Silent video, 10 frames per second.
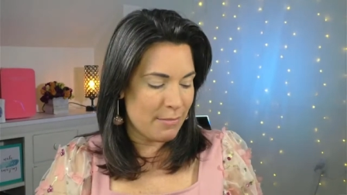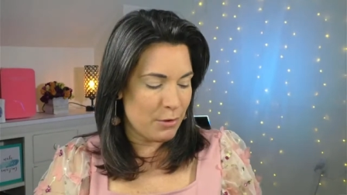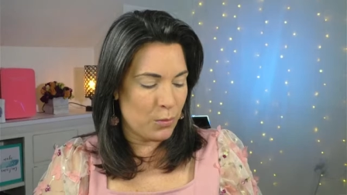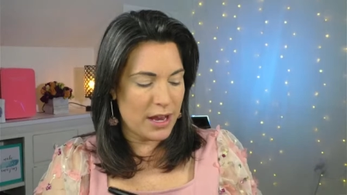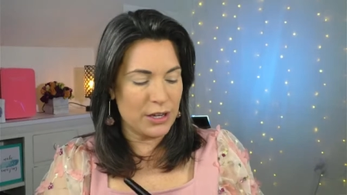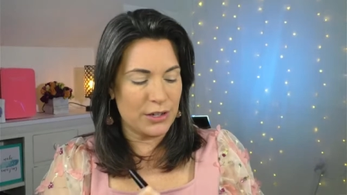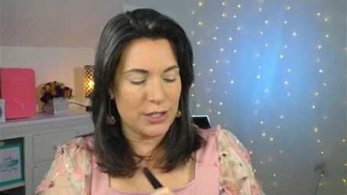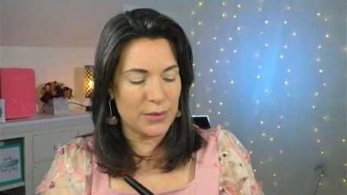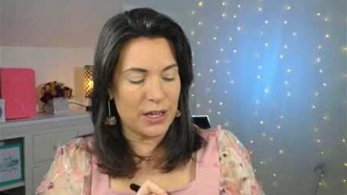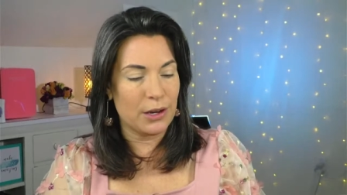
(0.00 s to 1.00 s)
When you're
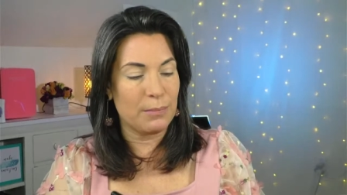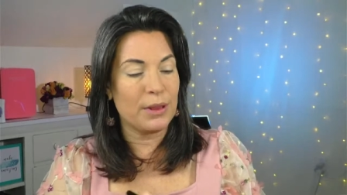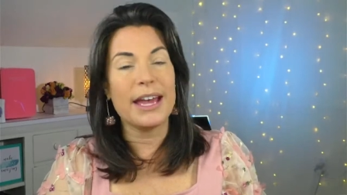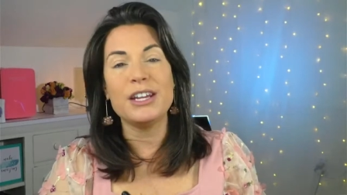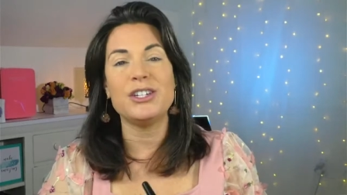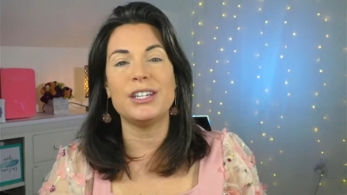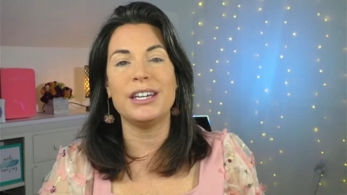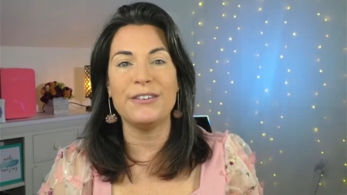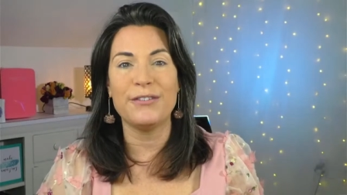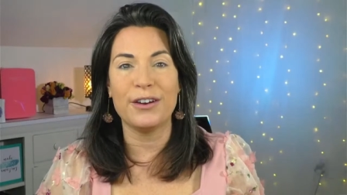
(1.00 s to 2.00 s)
doing your blush,
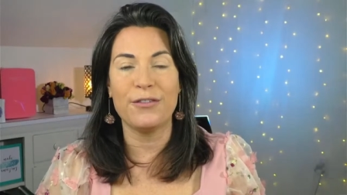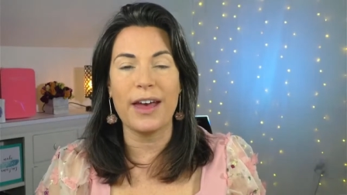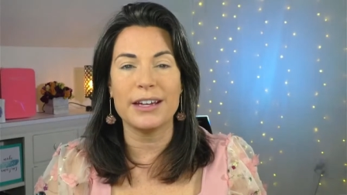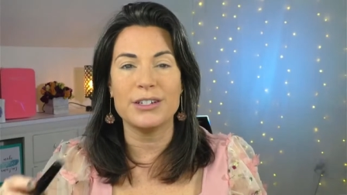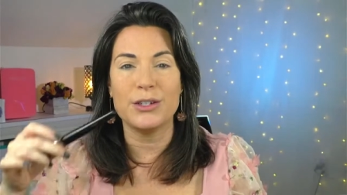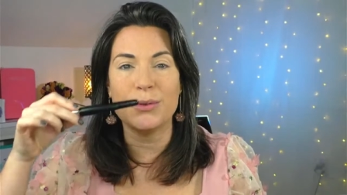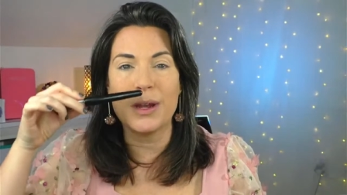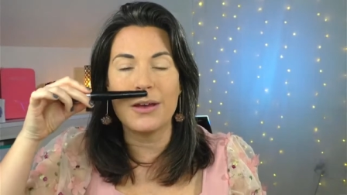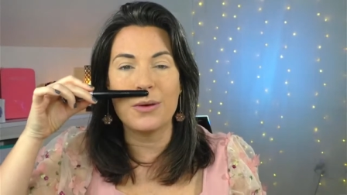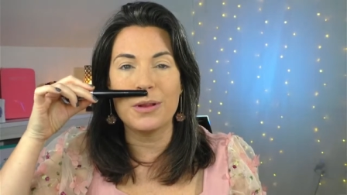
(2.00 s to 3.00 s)
fun fact, do
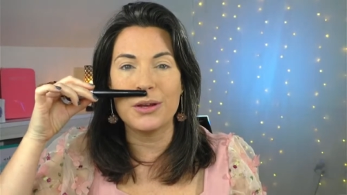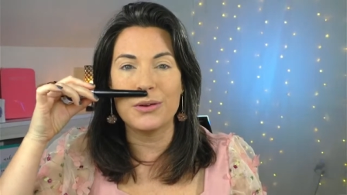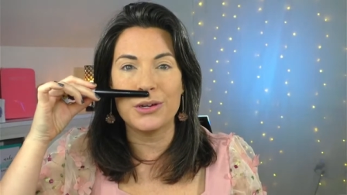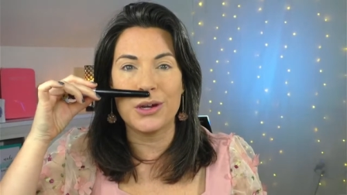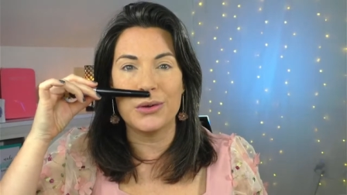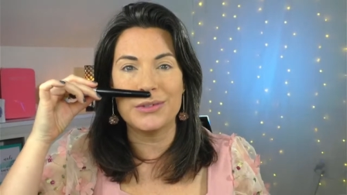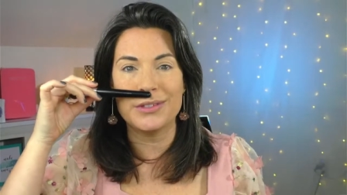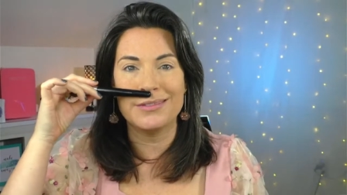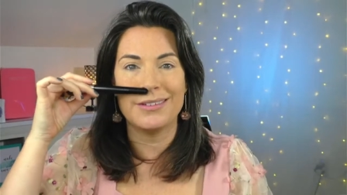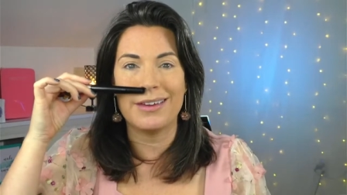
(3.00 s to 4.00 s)
not go below your
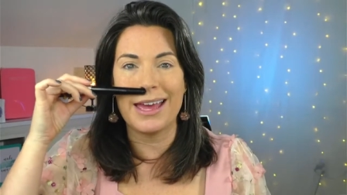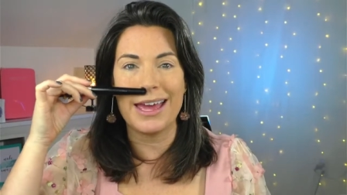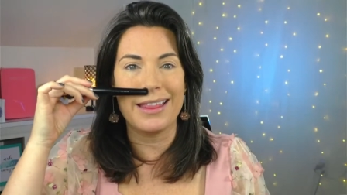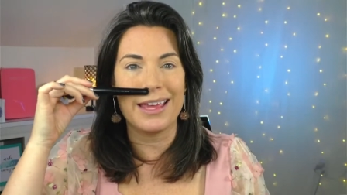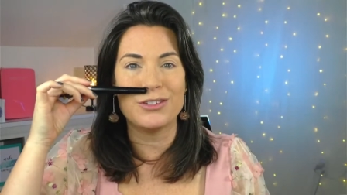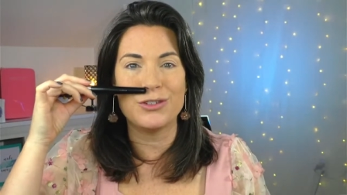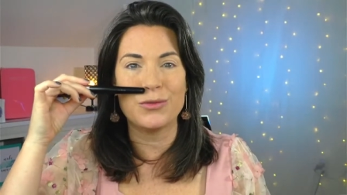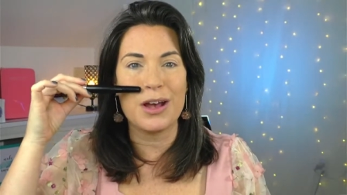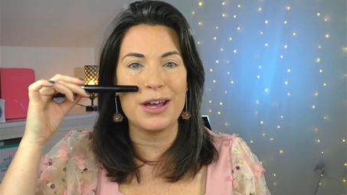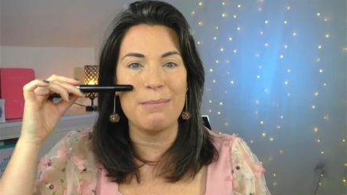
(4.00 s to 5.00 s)
nose, okay? Like,
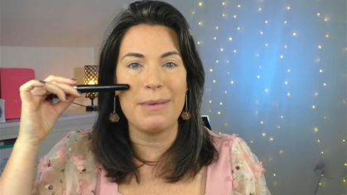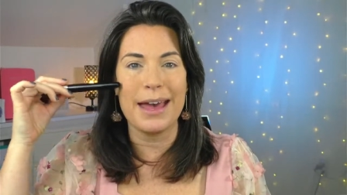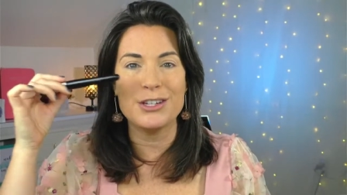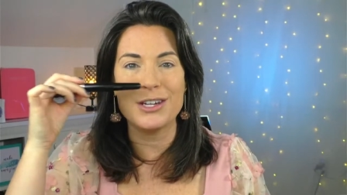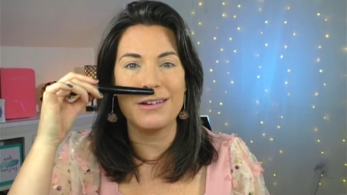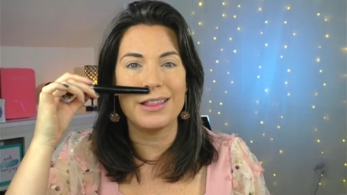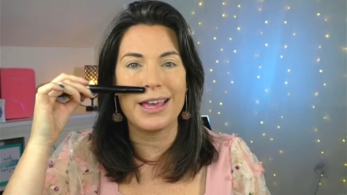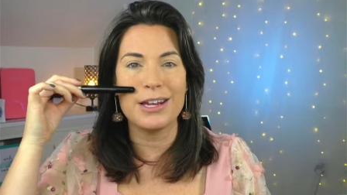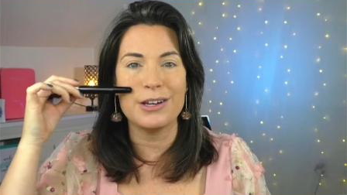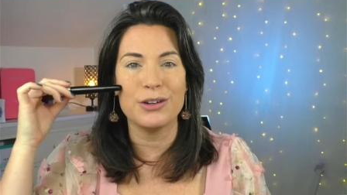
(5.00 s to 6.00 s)
draw an imaginary
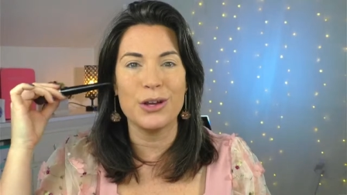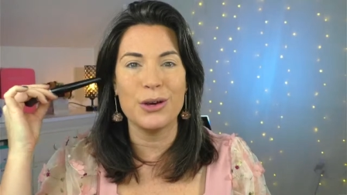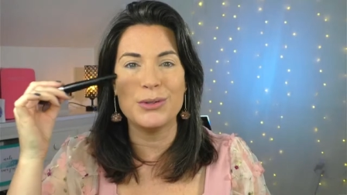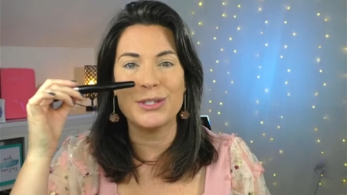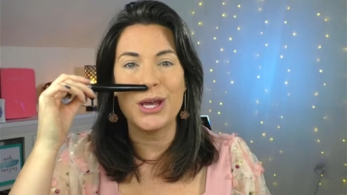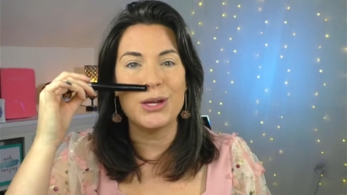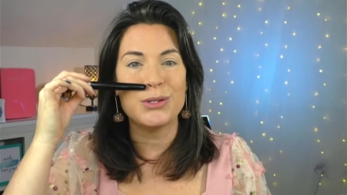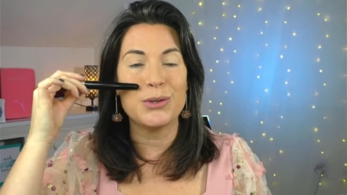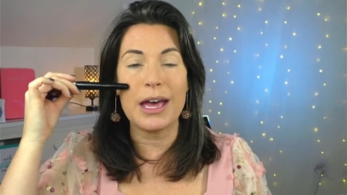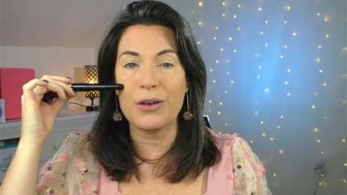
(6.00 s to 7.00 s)
line on your nose.
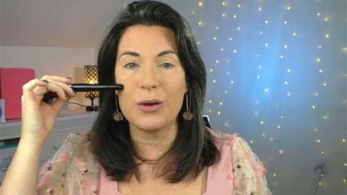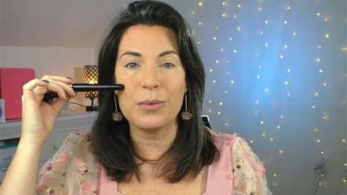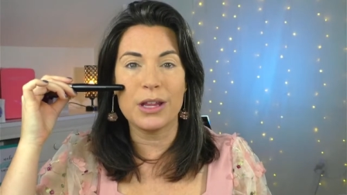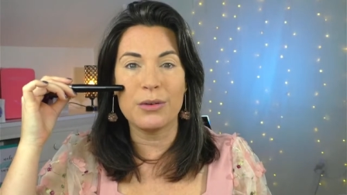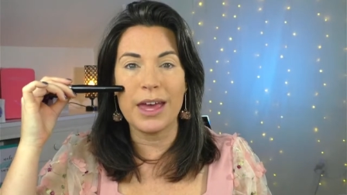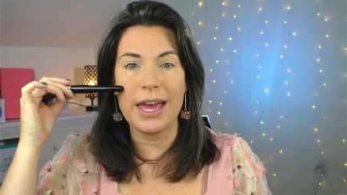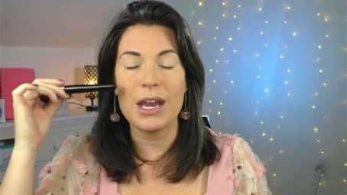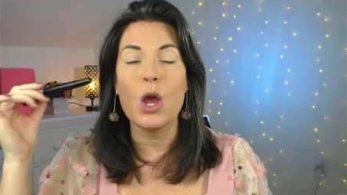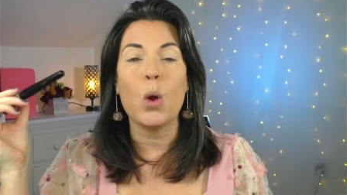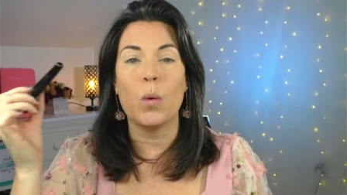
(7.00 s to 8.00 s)
Do not go below
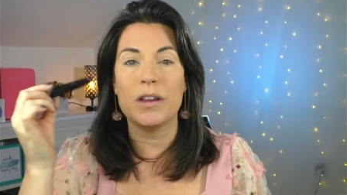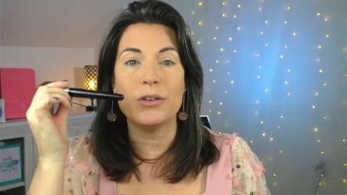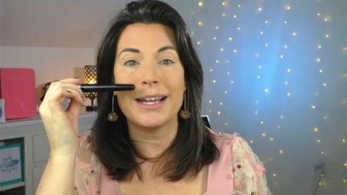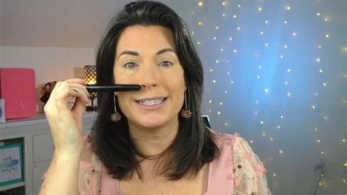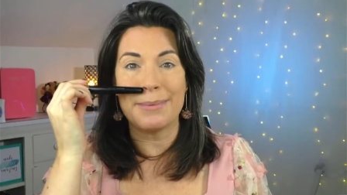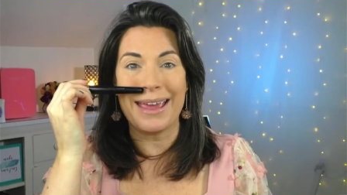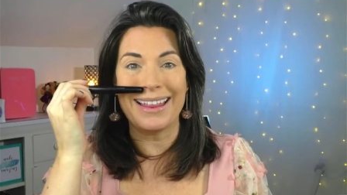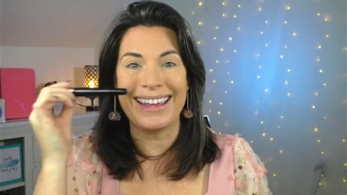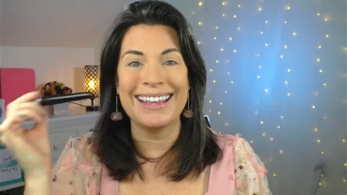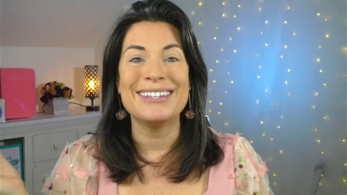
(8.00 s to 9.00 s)
that when you're not
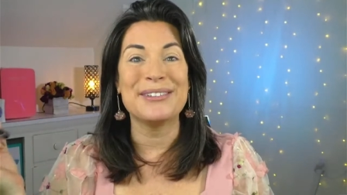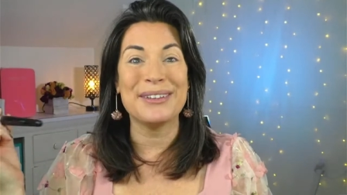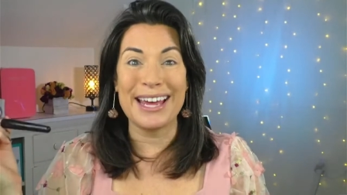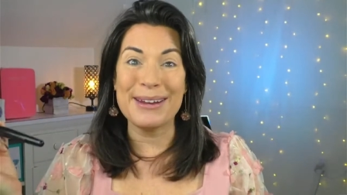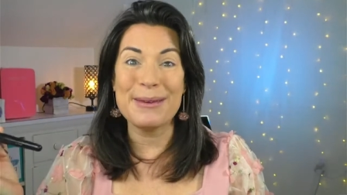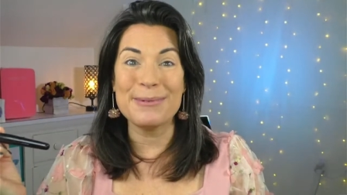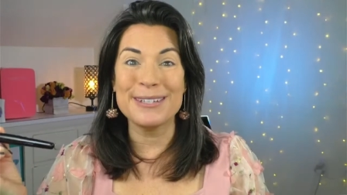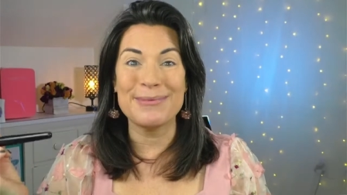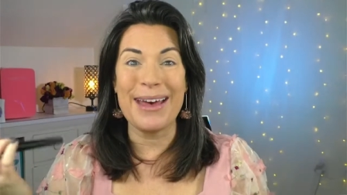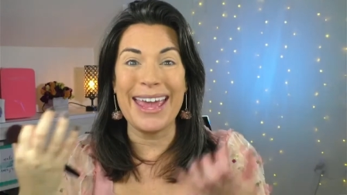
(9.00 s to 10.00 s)
smiling. So a lot of people
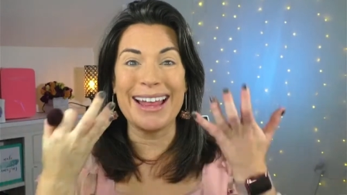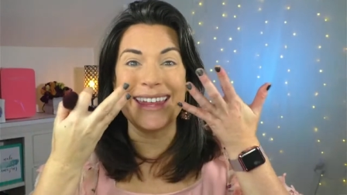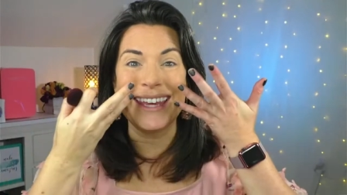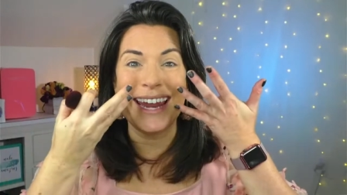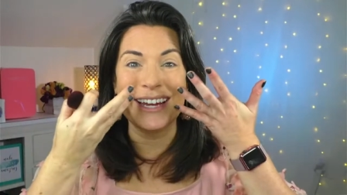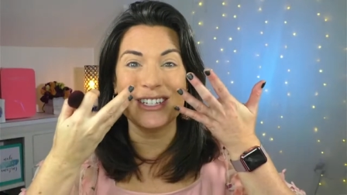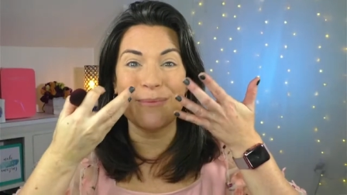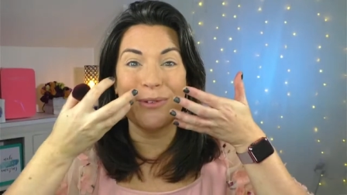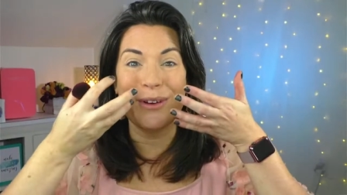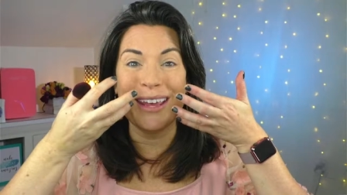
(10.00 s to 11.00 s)
smile, and that actually
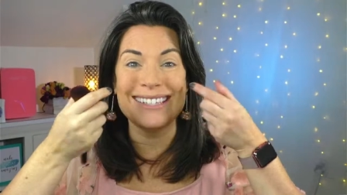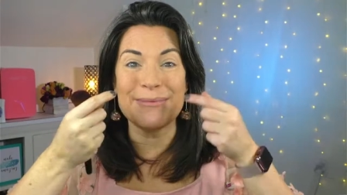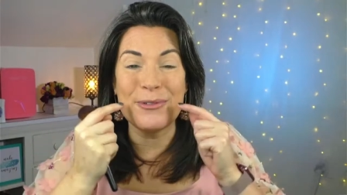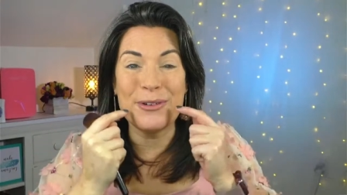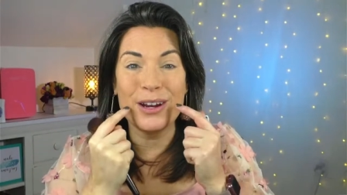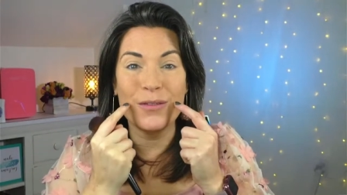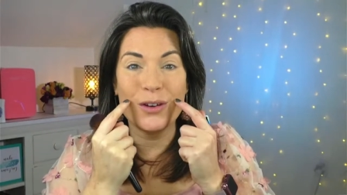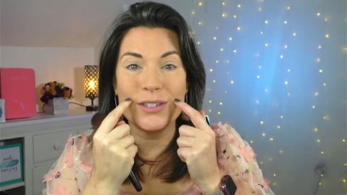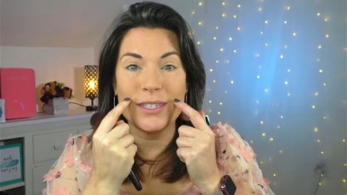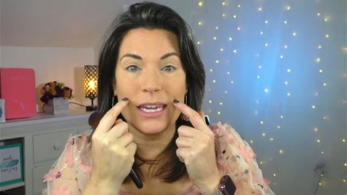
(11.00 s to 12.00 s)
brings more of
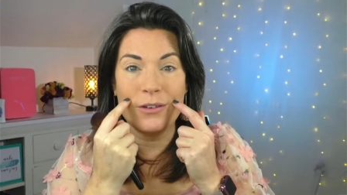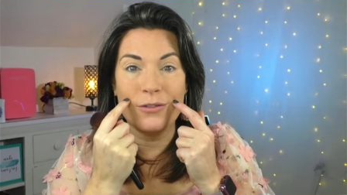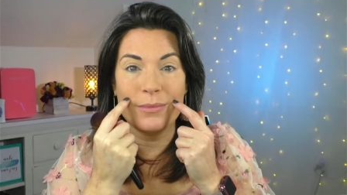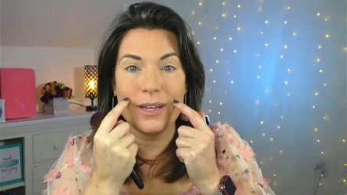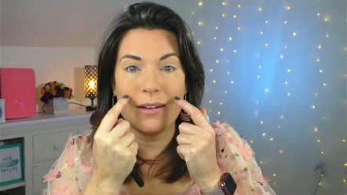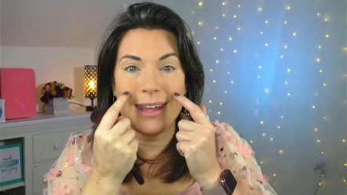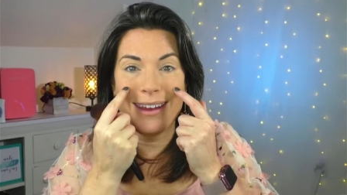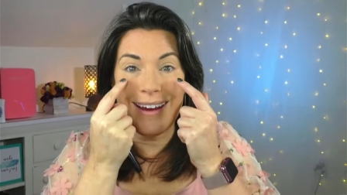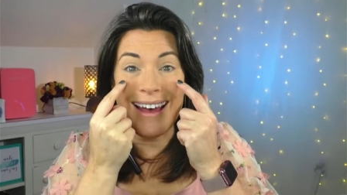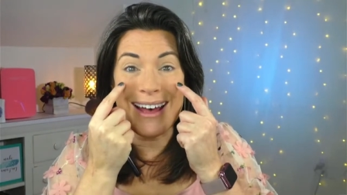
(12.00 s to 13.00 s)
your skin from down
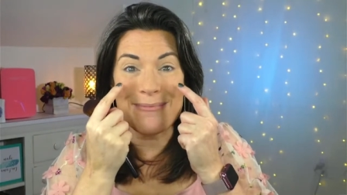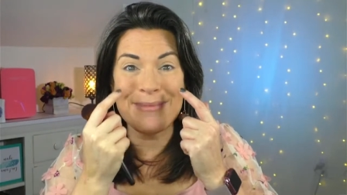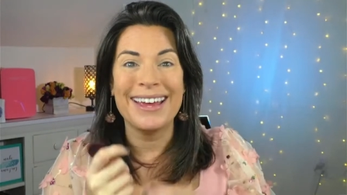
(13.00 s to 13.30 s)
here up.